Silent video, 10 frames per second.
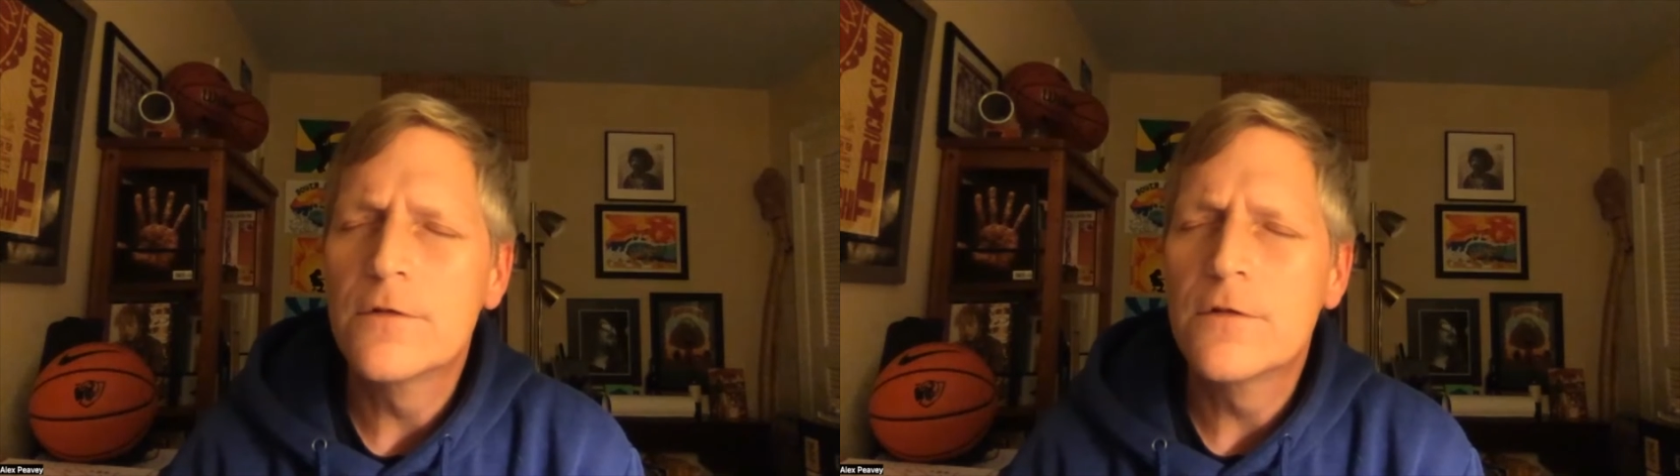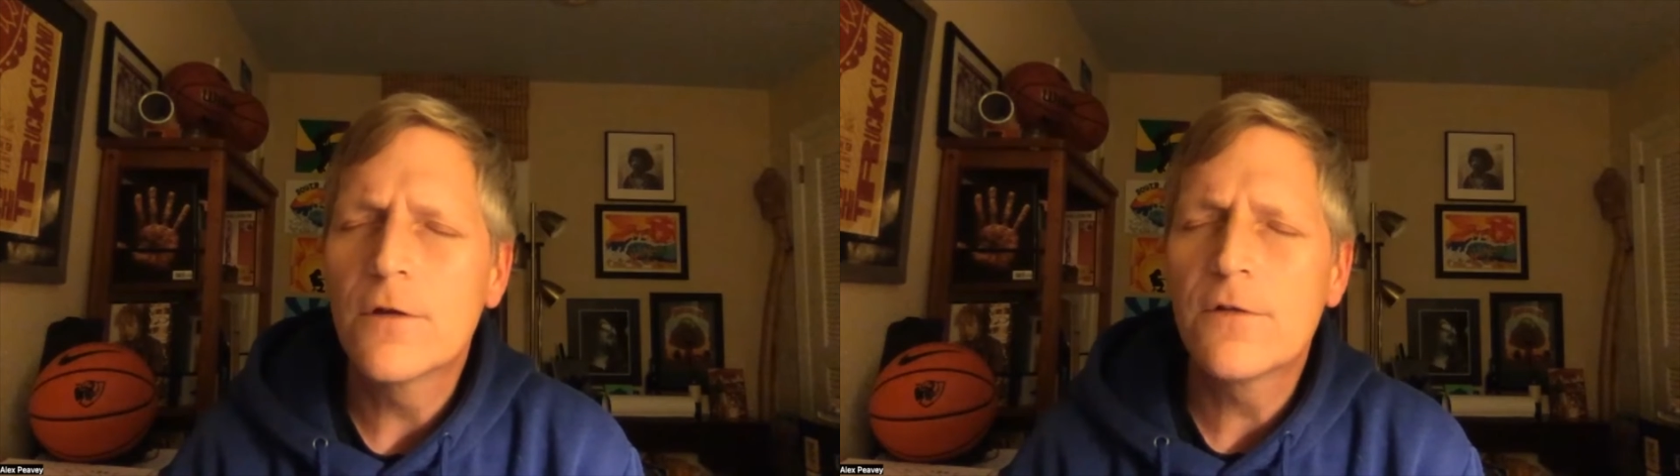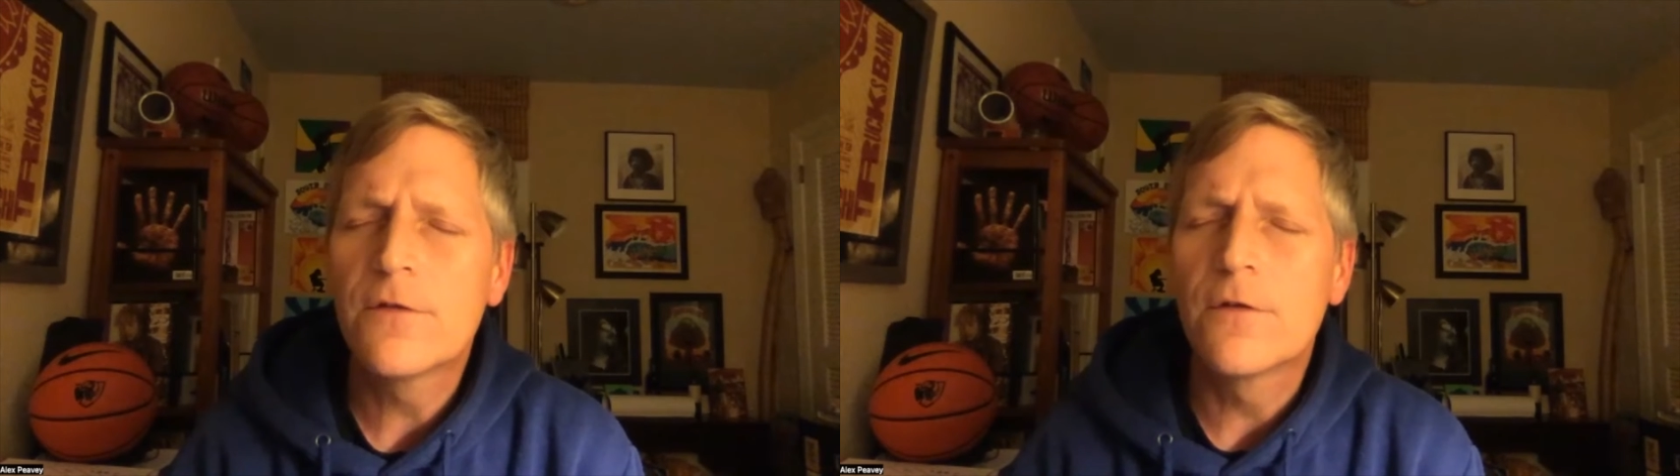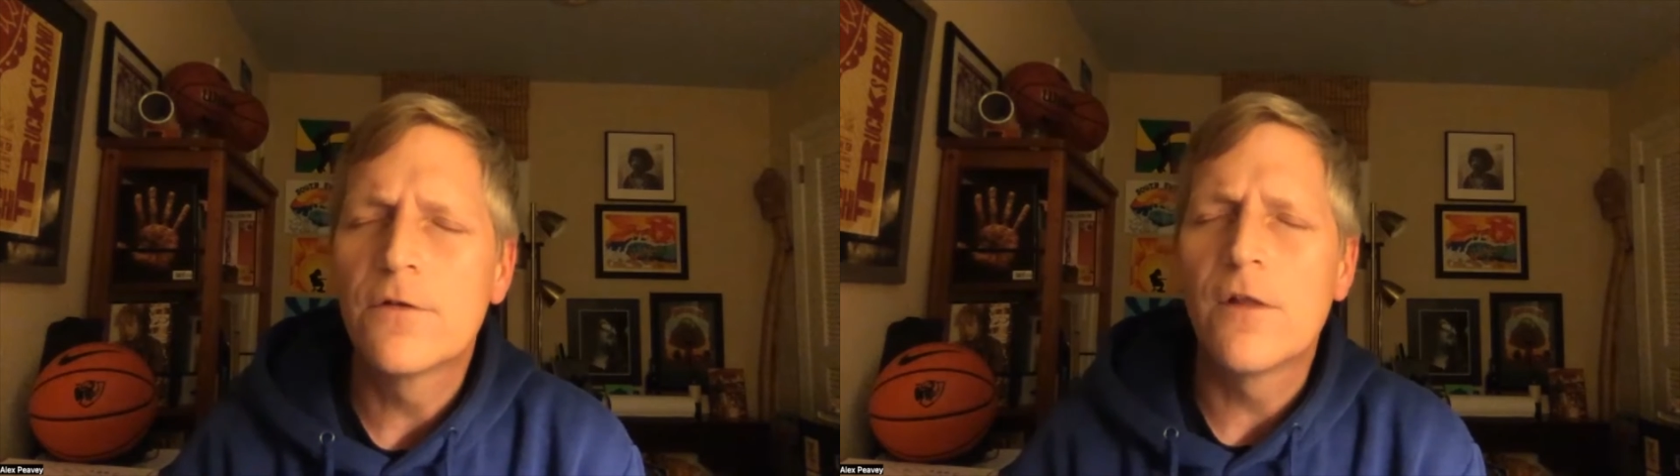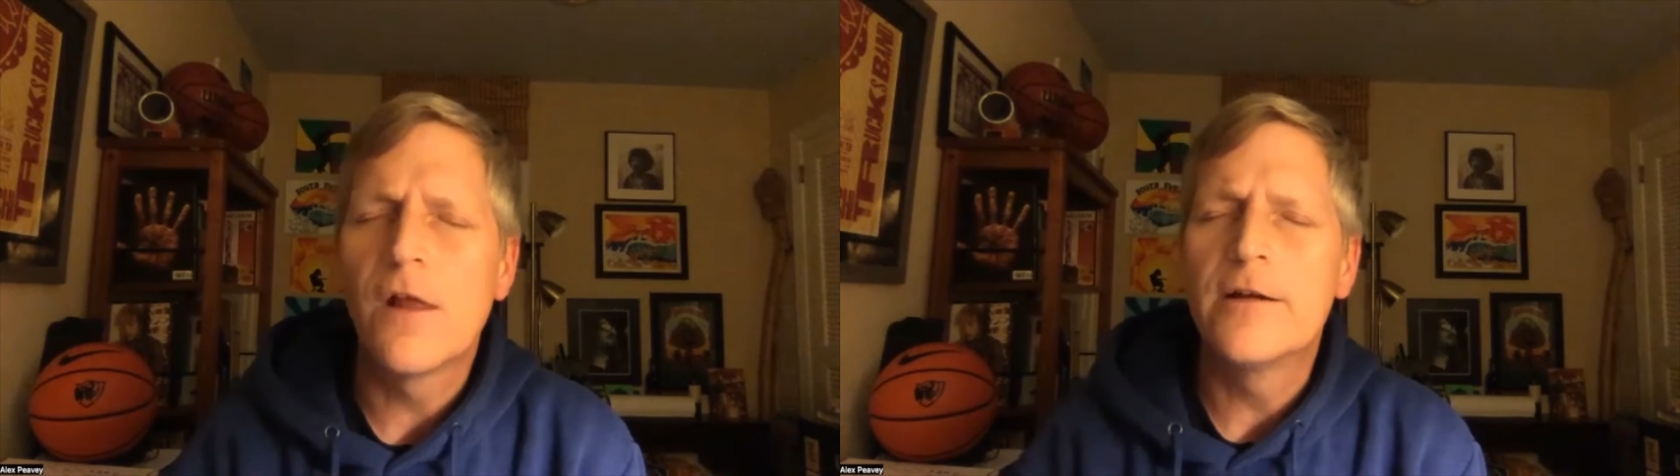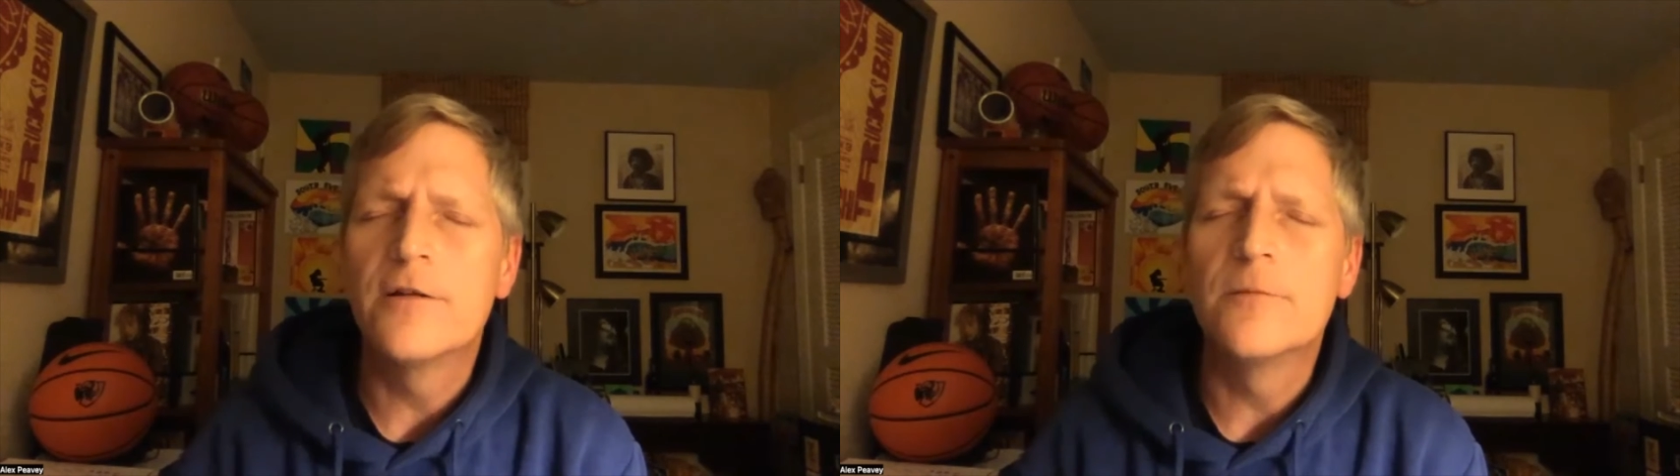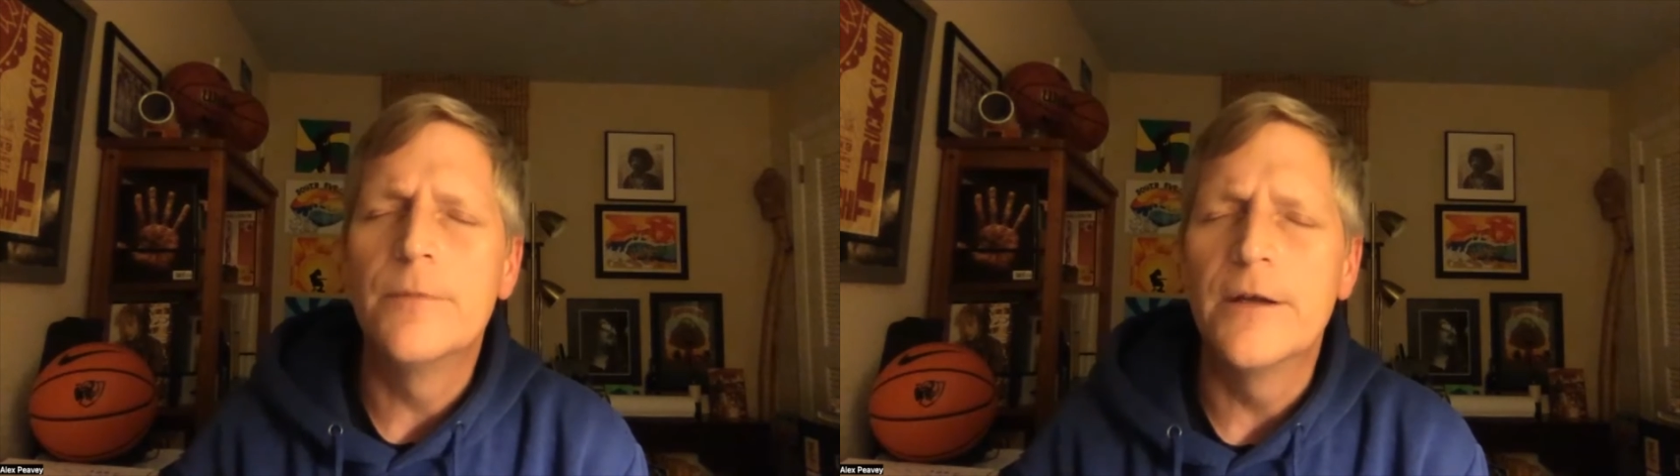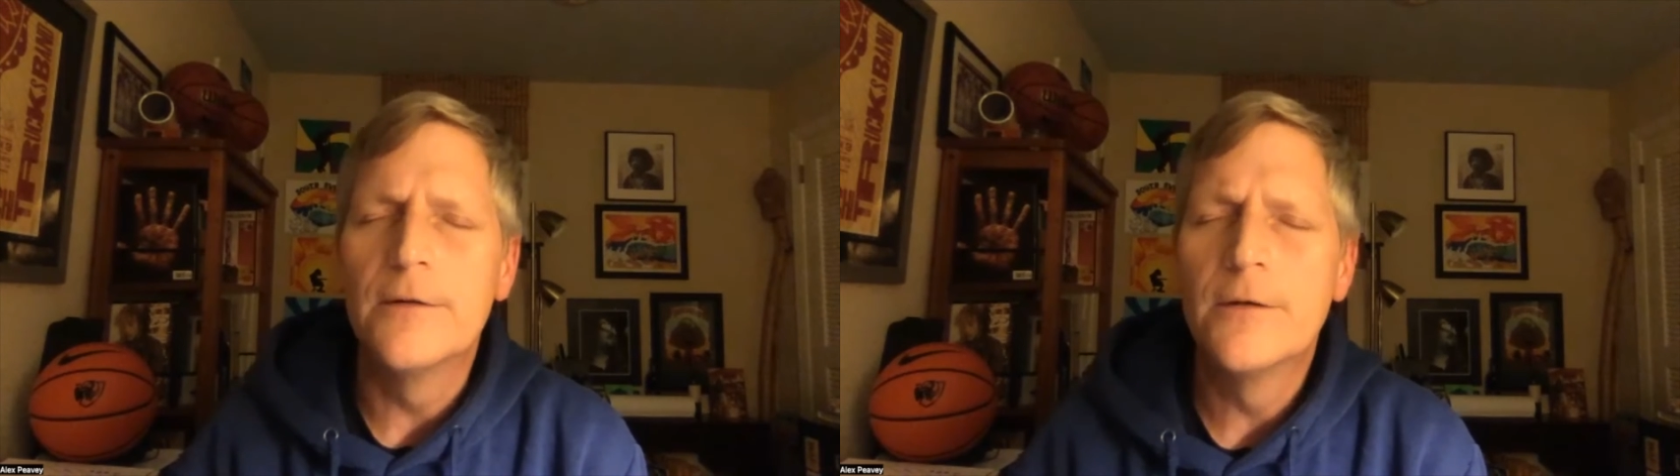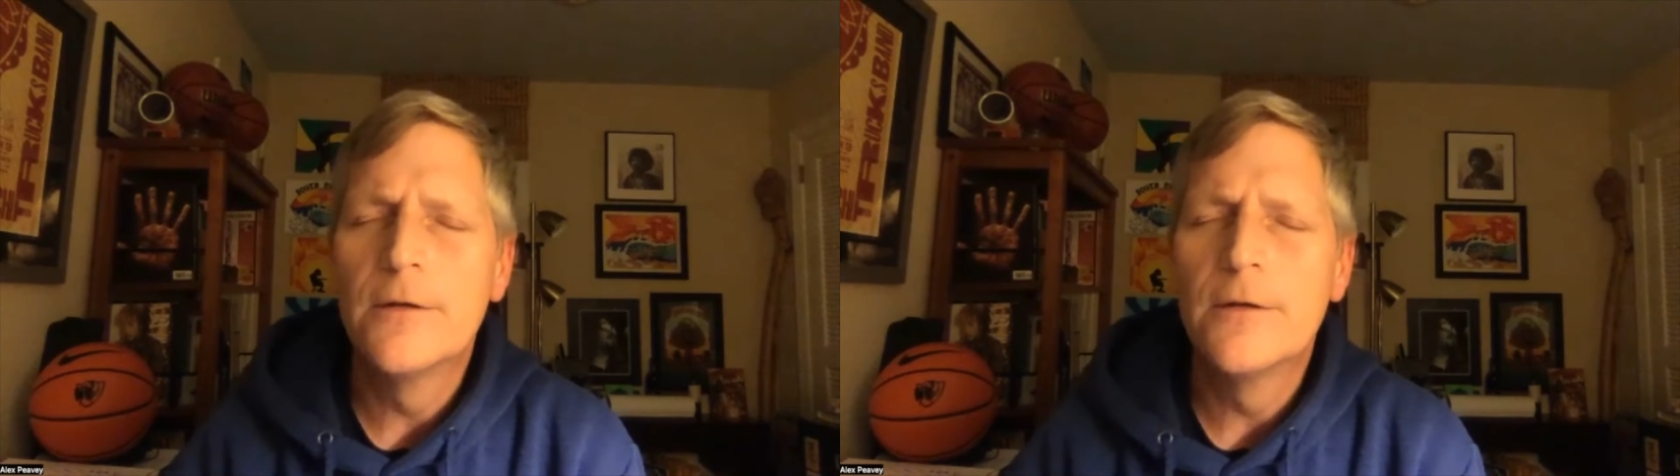just the slightest bit.